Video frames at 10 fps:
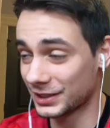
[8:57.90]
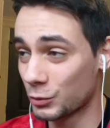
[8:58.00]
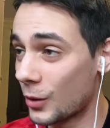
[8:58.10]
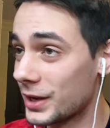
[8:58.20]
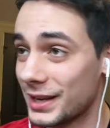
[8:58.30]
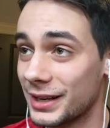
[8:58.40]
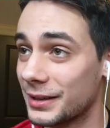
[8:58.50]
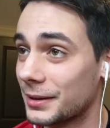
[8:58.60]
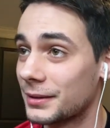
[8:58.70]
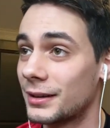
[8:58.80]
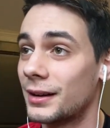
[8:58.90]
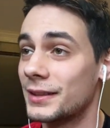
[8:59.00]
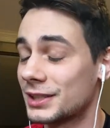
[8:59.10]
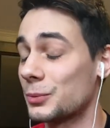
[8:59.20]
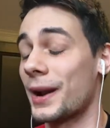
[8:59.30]
what we needed.
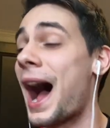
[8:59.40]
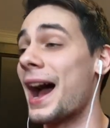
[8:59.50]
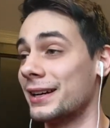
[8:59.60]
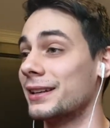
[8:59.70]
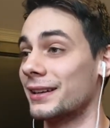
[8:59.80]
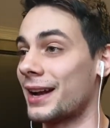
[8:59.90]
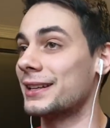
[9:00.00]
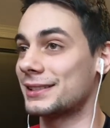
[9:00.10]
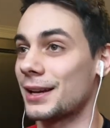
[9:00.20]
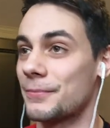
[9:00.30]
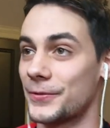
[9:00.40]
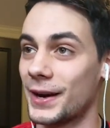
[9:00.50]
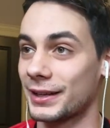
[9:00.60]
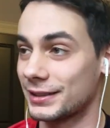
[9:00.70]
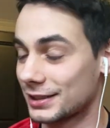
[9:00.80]
This is what I needed. I need something
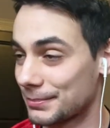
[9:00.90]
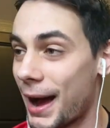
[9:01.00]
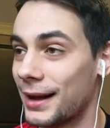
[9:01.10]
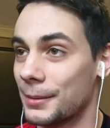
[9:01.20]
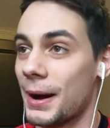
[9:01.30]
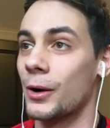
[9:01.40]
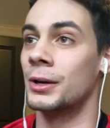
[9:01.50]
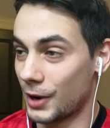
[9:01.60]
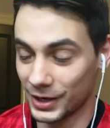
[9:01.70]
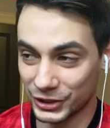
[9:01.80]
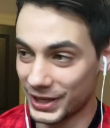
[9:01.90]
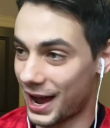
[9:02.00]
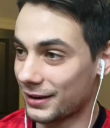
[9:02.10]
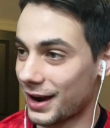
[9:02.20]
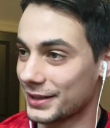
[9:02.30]
fucking to smile about.
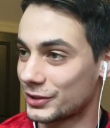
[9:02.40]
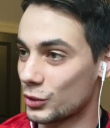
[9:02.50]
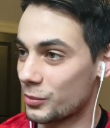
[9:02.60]
Martial got 2,